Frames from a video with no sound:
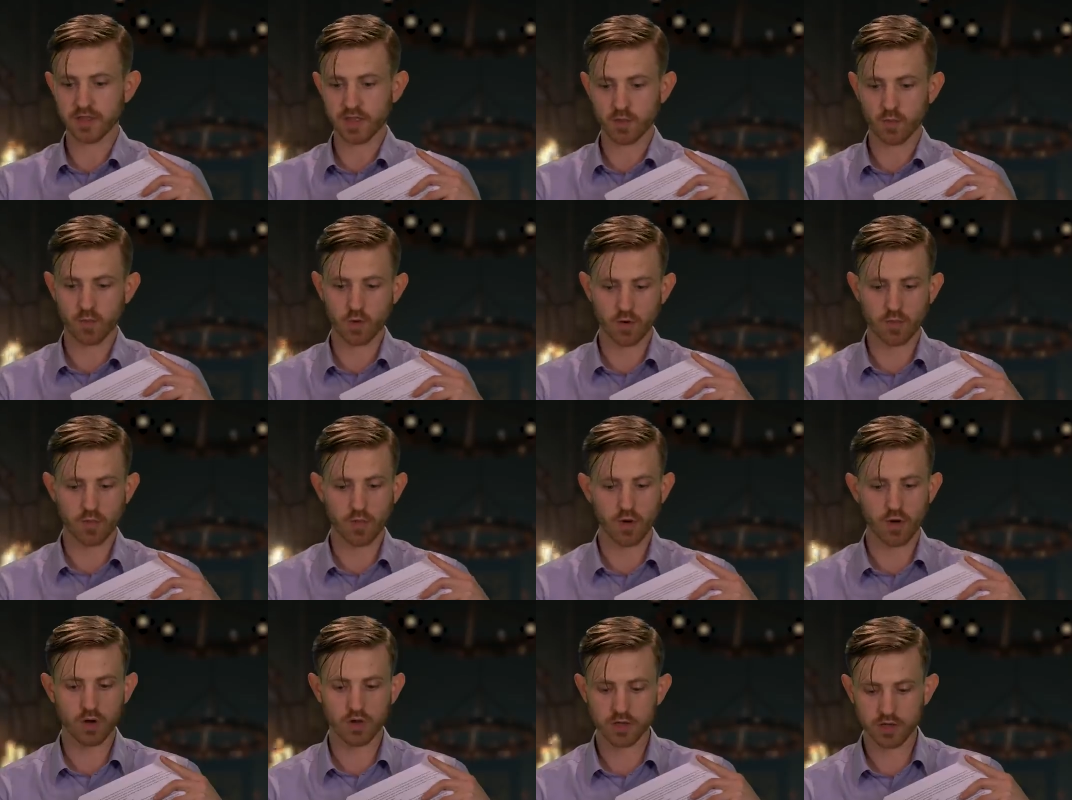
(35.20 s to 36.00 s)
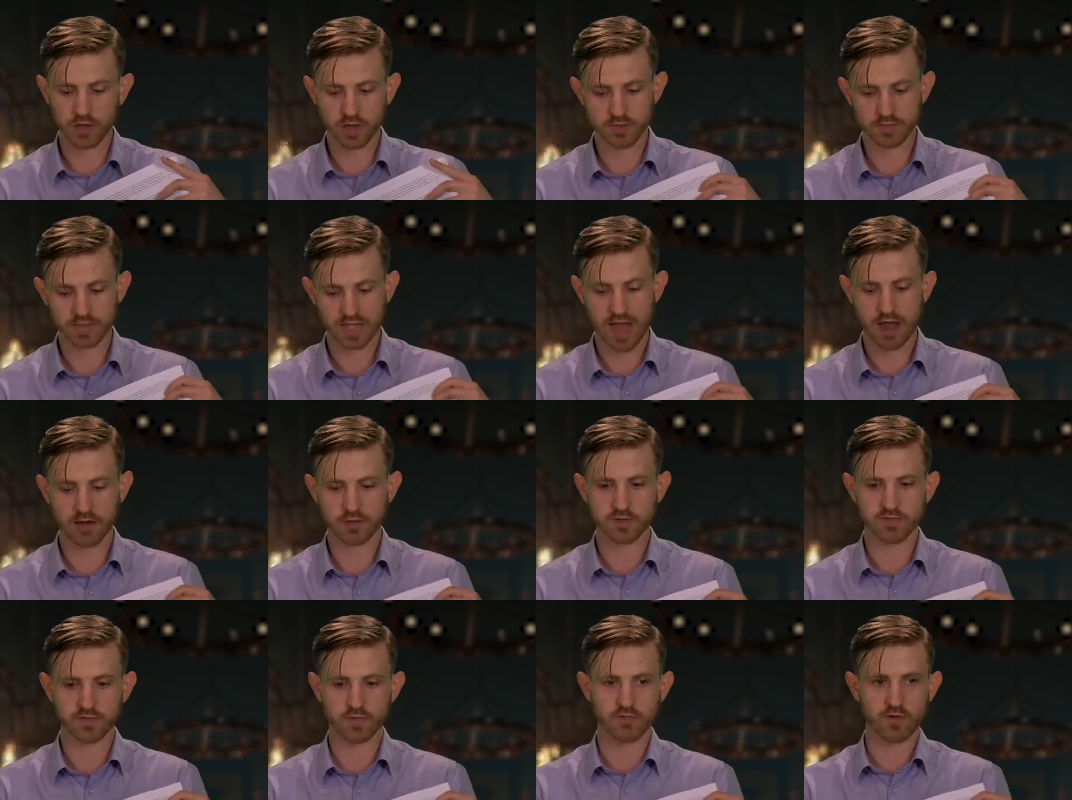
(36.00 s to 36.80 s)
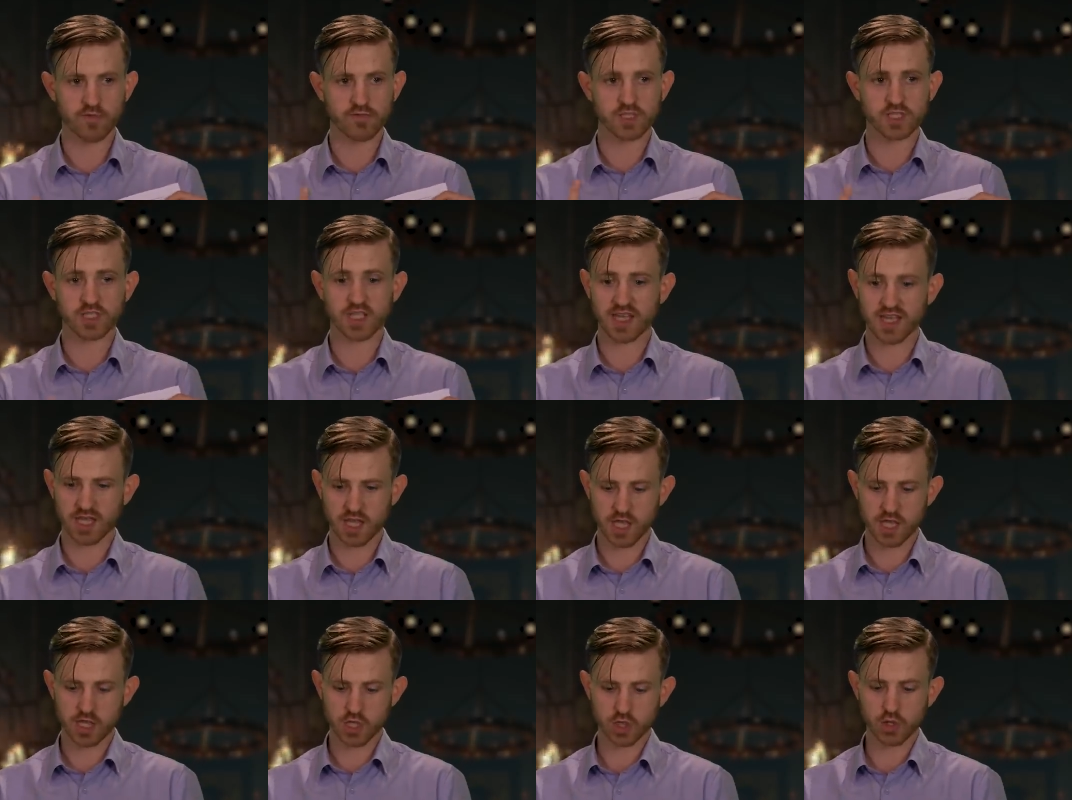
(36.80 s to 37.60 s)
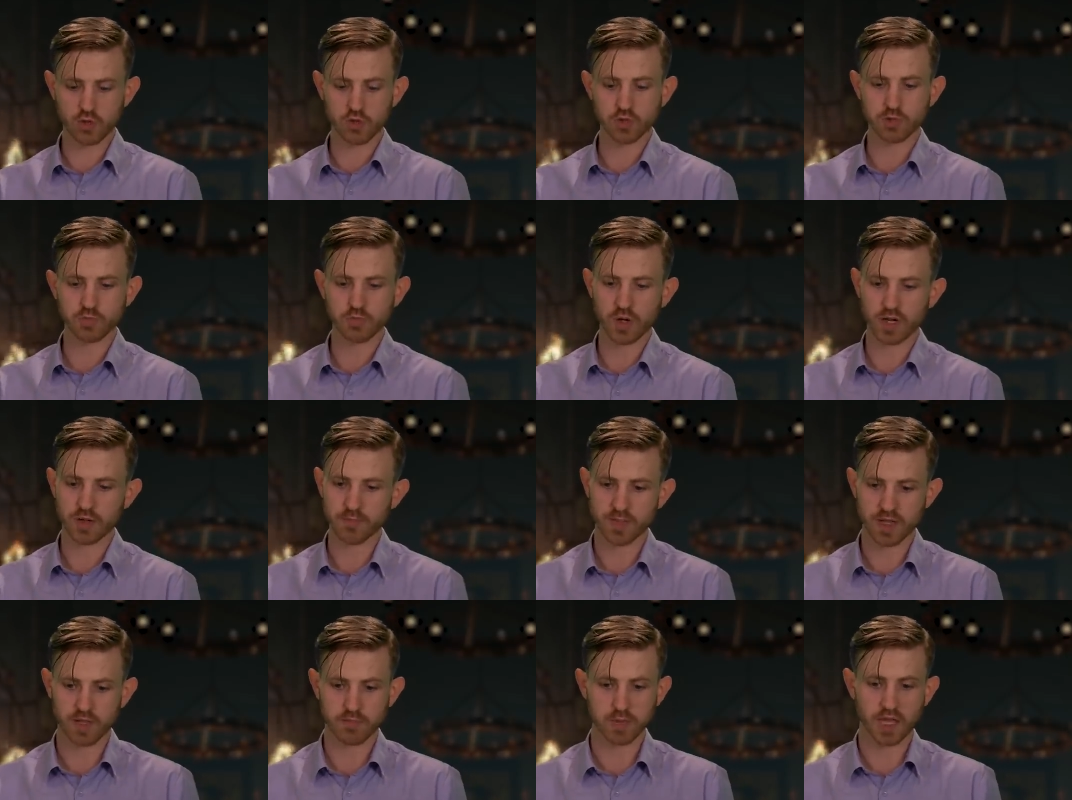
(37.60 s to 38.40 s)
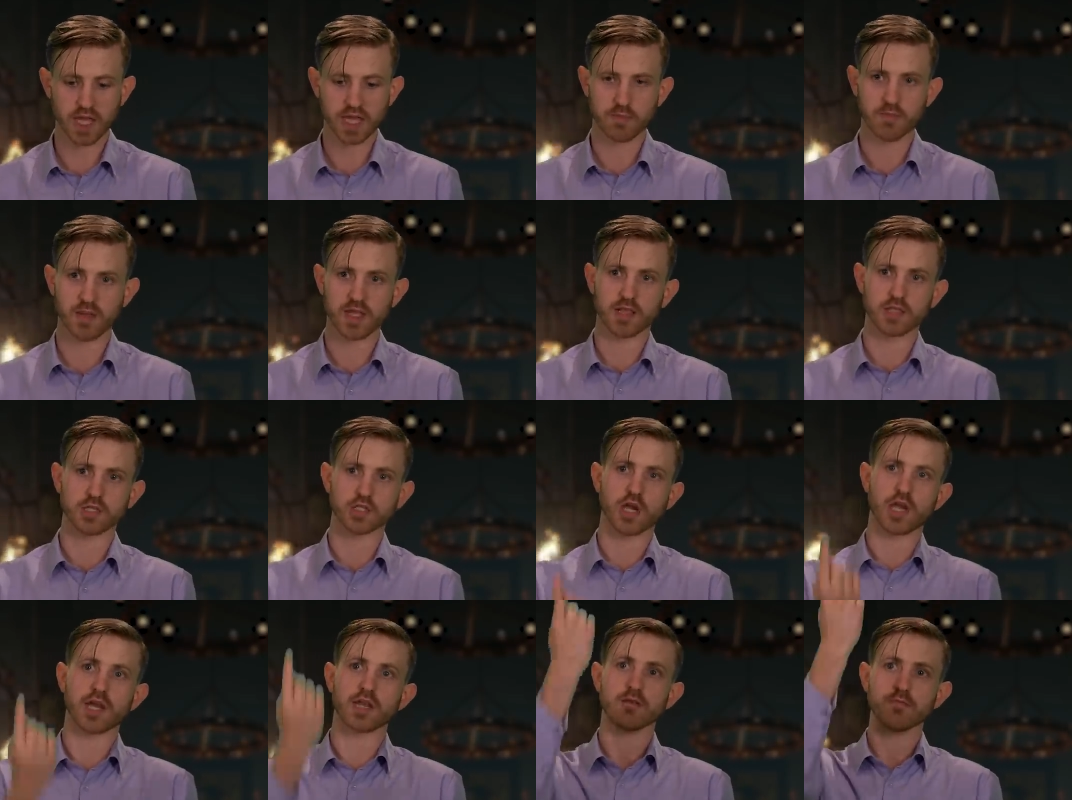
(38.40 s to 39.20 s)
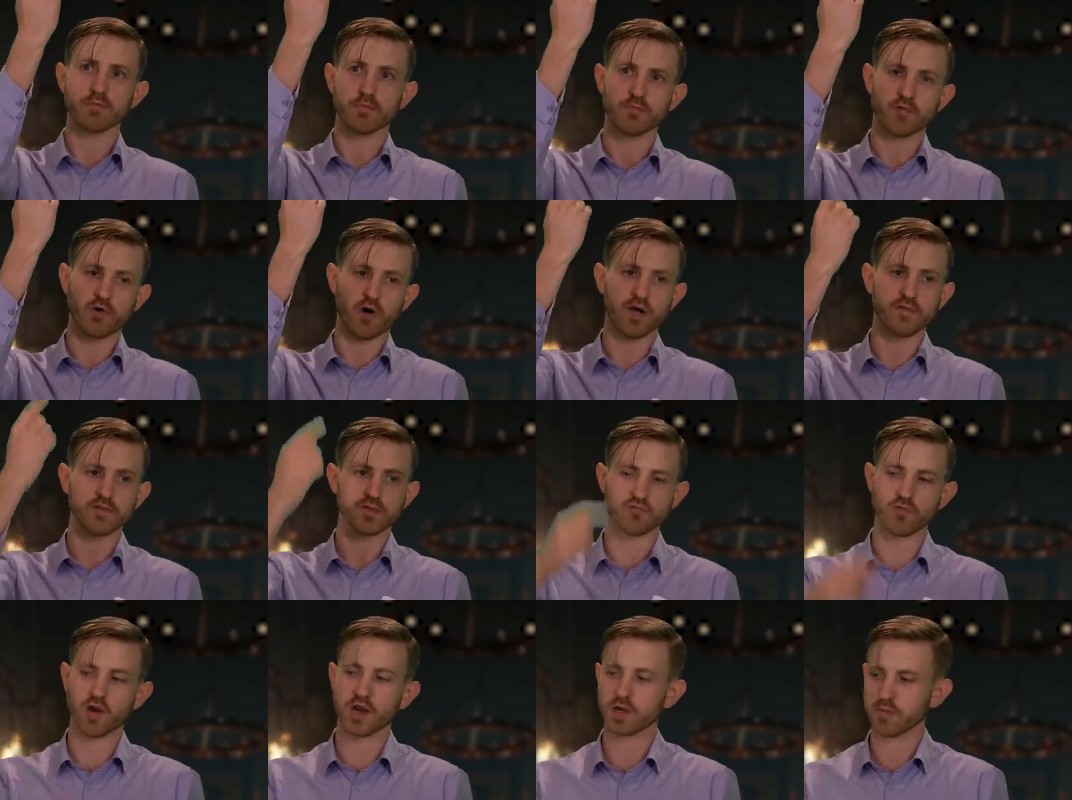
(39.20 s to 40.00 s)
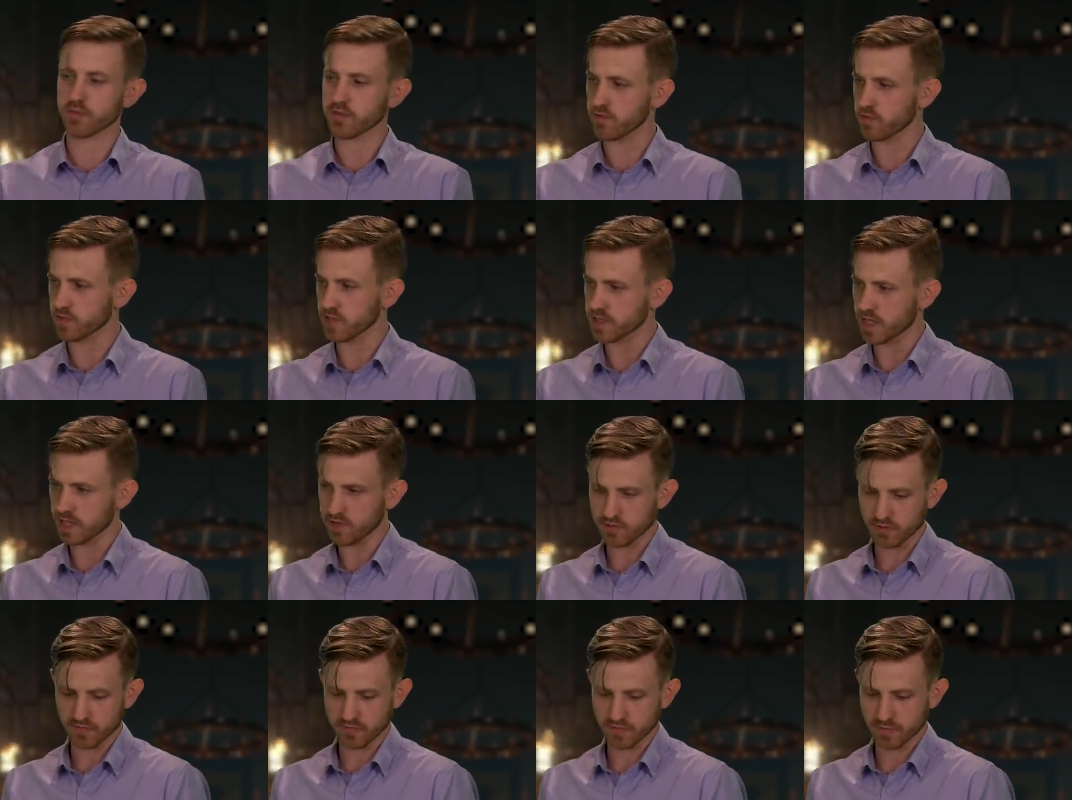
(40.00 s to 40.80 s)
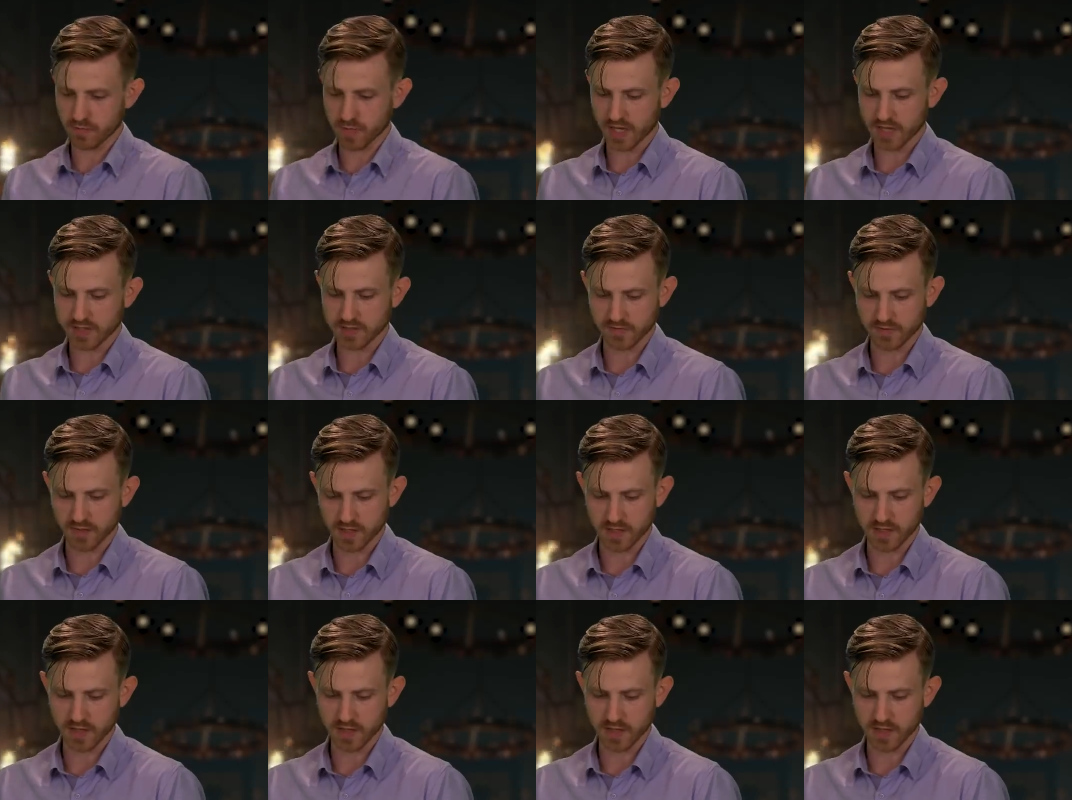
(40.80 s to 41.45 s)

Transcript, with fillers: and then one more that comes out of the river Styx. A huge, big black metal train drives right up through the center of the base of the